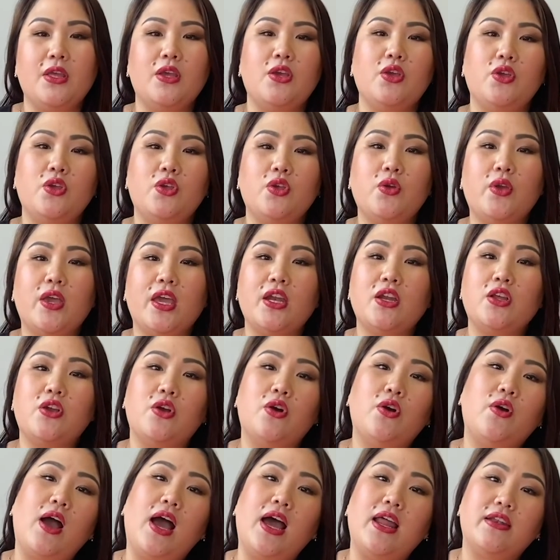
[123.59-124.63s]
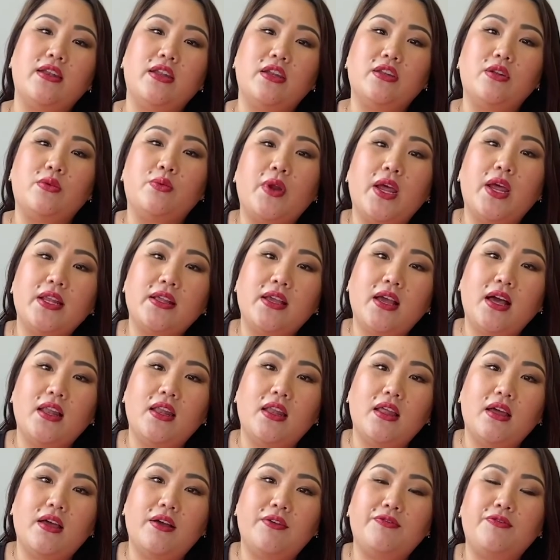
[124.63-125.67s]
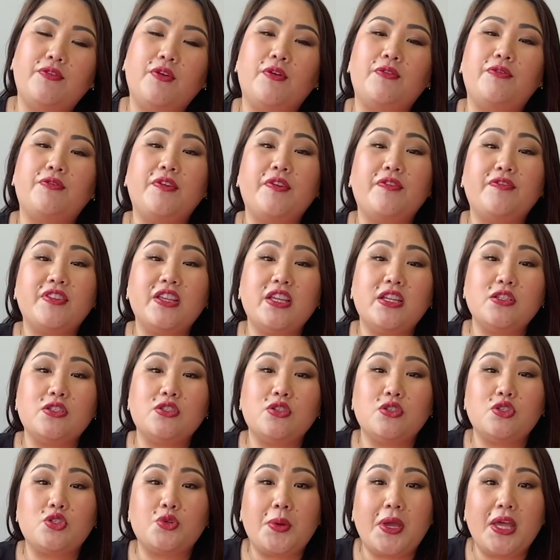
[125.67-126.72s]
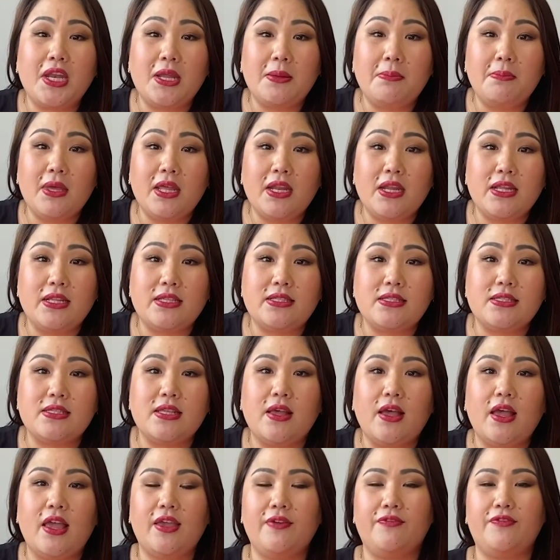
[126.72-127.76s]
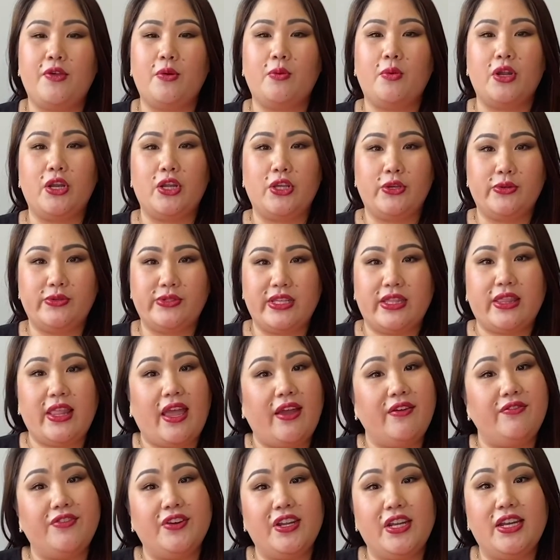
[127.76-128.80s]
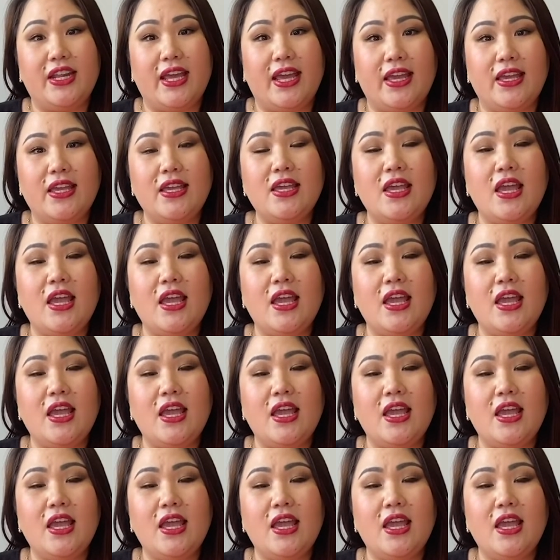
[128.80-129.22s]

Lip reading: You can go under the red color for 15 to 20 minutes if you want to use it every day.